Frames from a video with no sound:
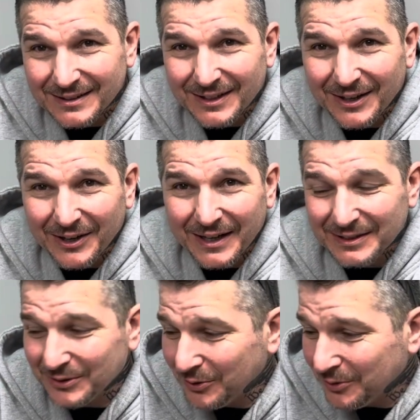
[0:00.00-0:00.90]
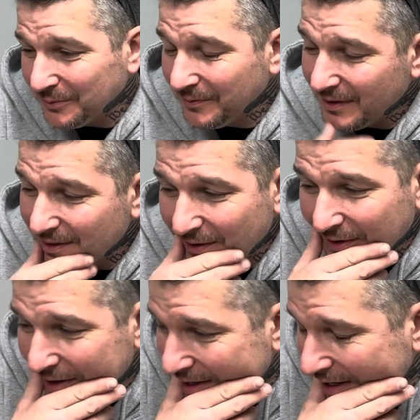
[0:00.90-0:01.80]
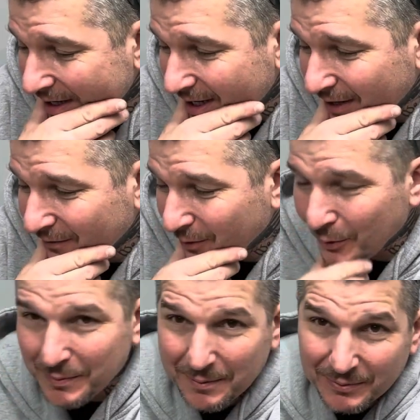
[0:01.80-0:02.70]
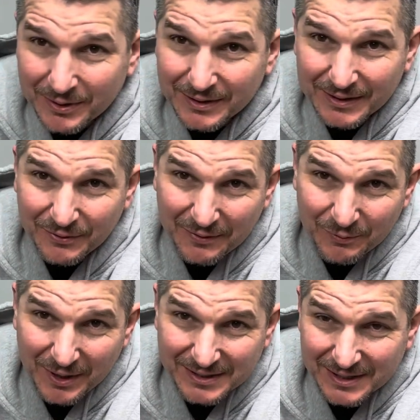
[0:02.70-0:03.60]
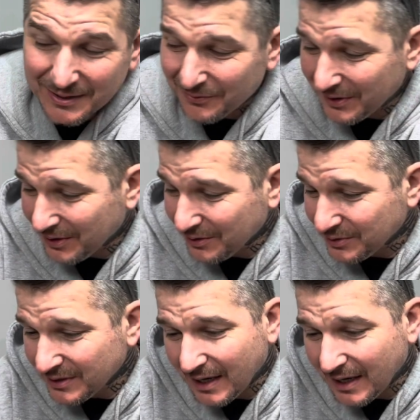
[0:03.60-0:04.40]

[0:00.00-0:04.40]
All right, so if you don't remember, if you haven't watched any of the videos,